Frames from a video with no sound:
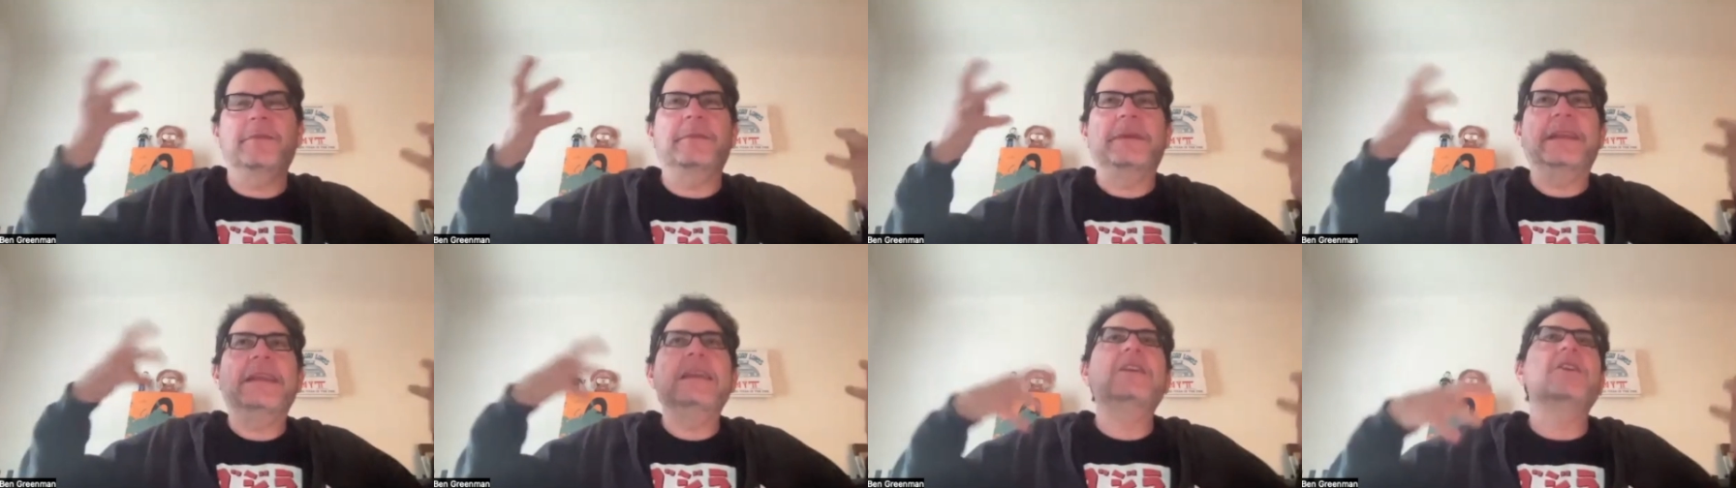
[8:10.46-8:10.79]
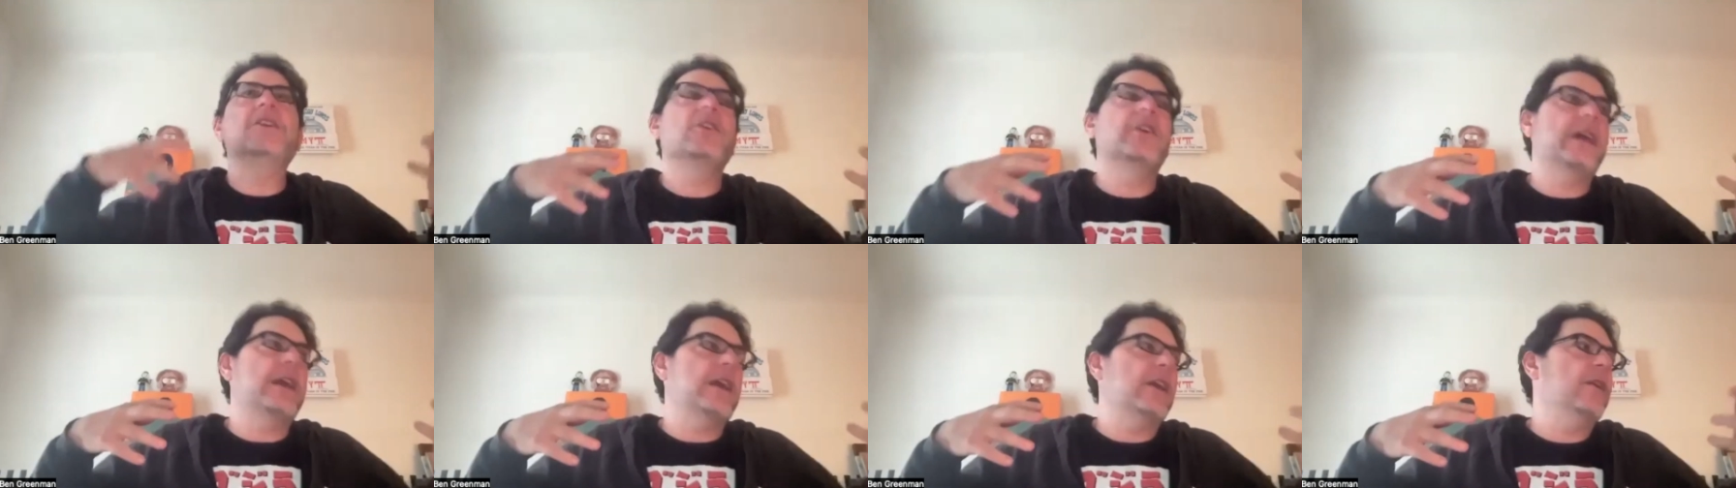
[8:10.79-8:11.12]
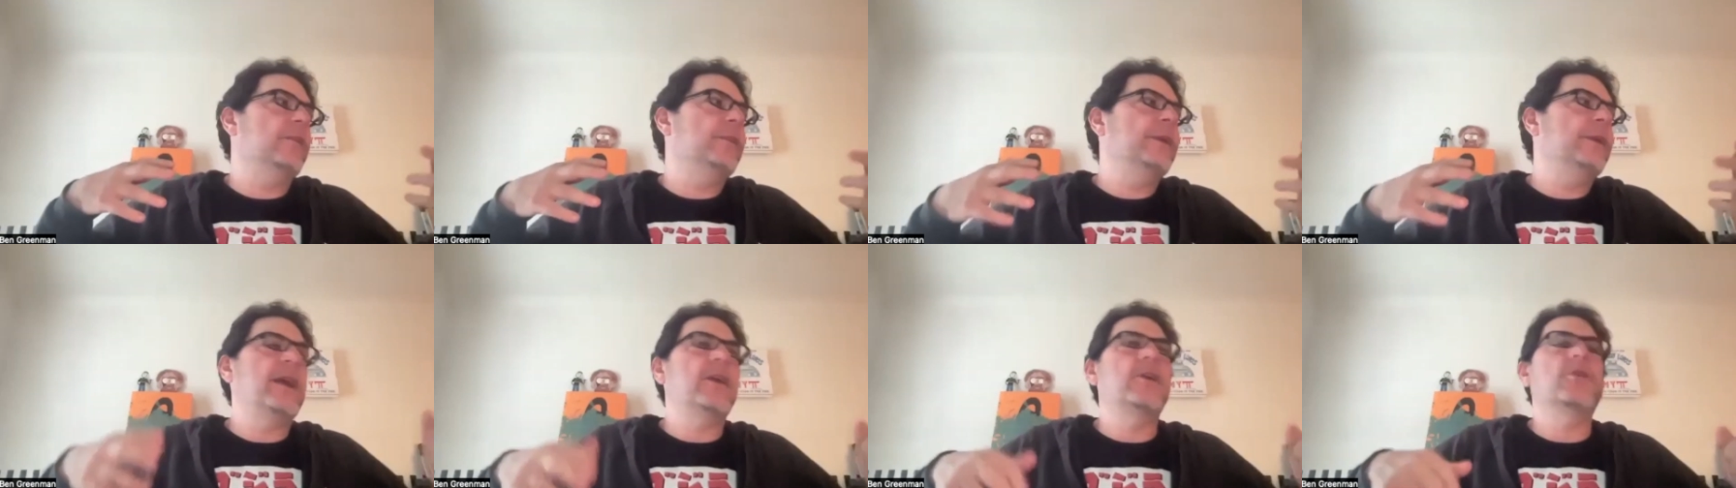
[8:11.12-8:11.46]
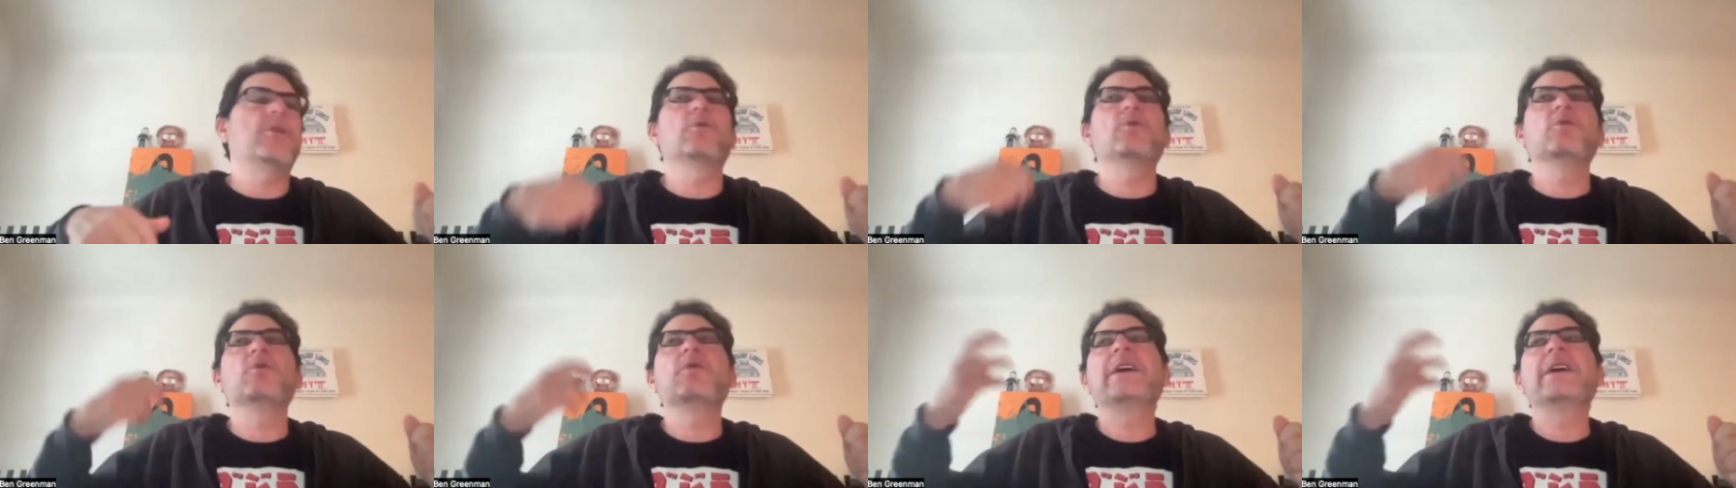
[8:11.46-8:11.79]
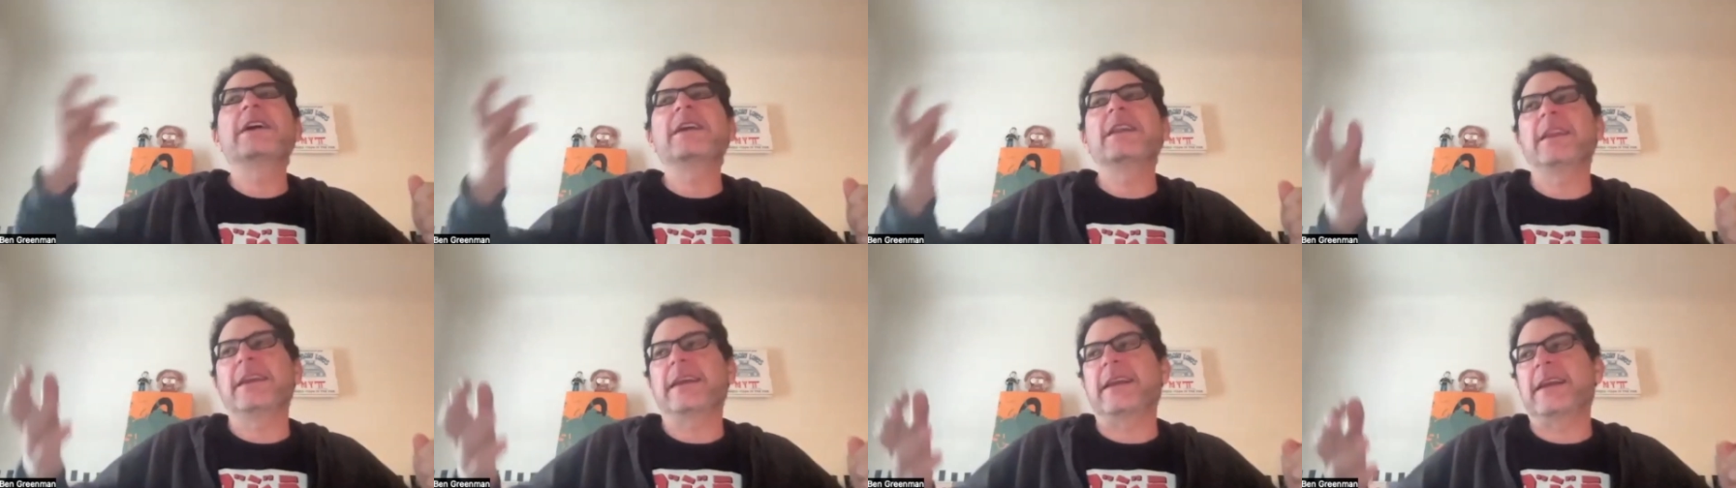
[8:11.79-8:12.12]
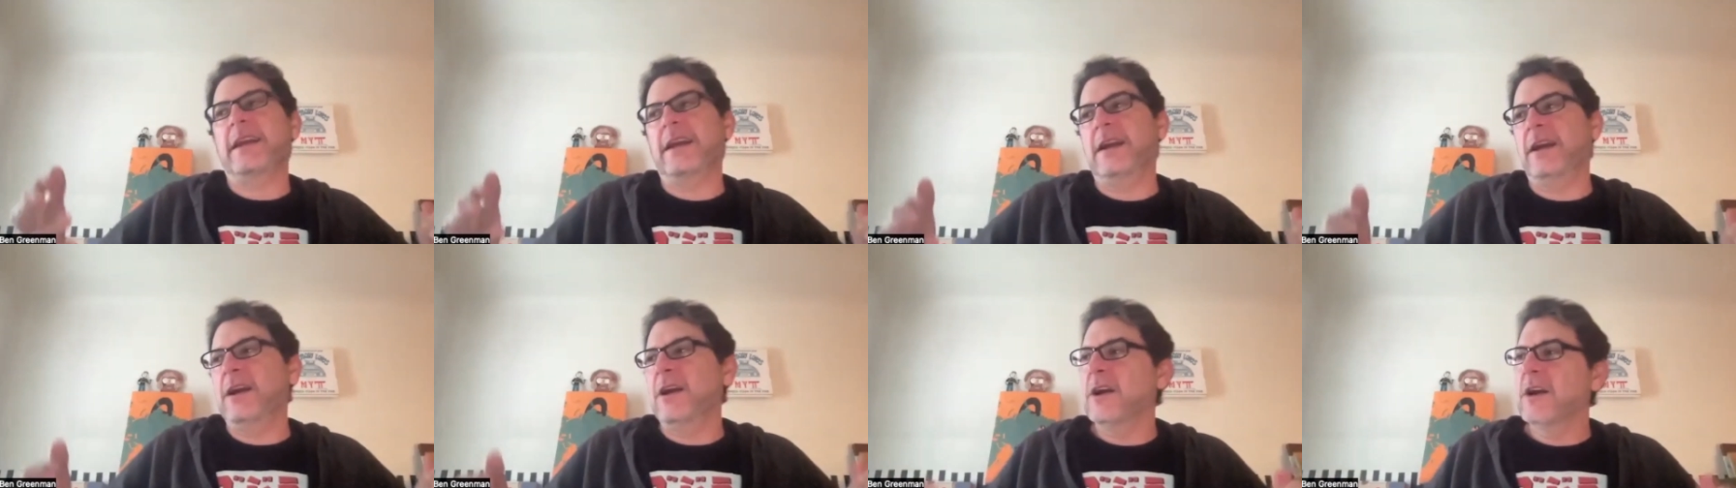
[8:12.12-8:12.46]
ego care, but I don't really
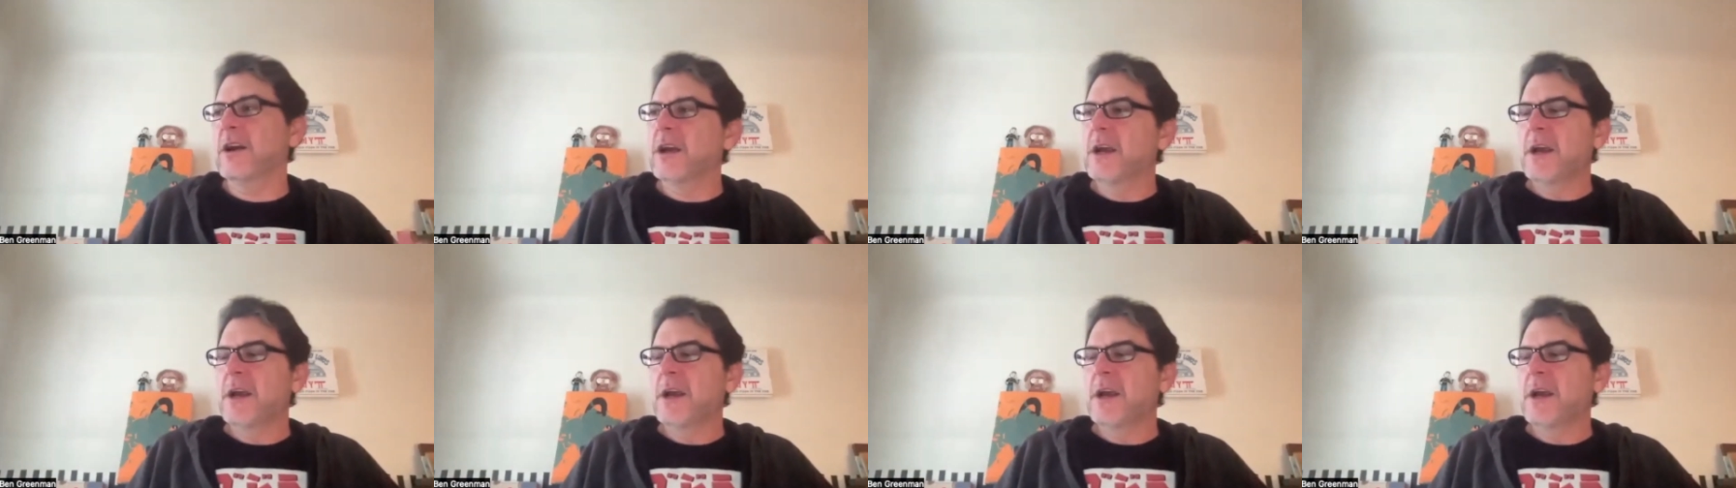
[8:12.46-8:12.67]
care.